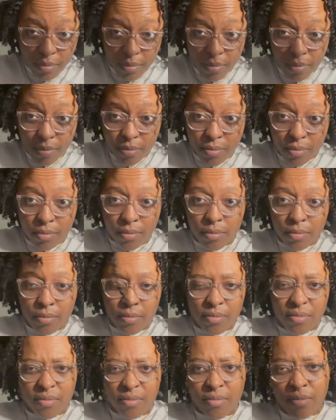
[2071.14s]
hours when I
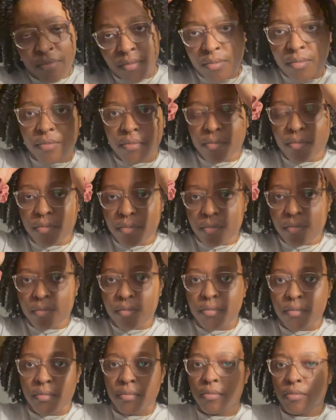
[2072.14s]
twist it. And I
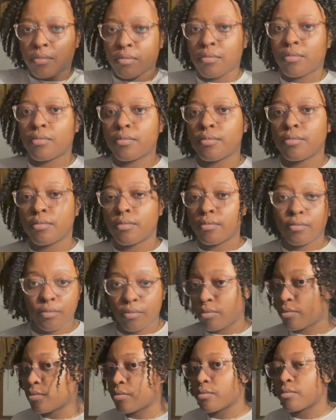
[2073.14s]
just wanted to show you
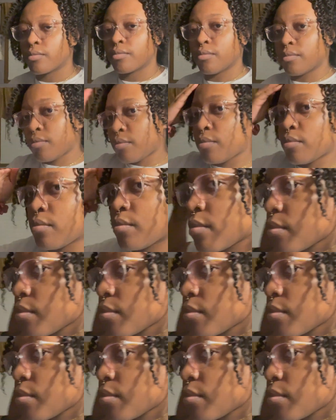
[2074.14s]
the takedown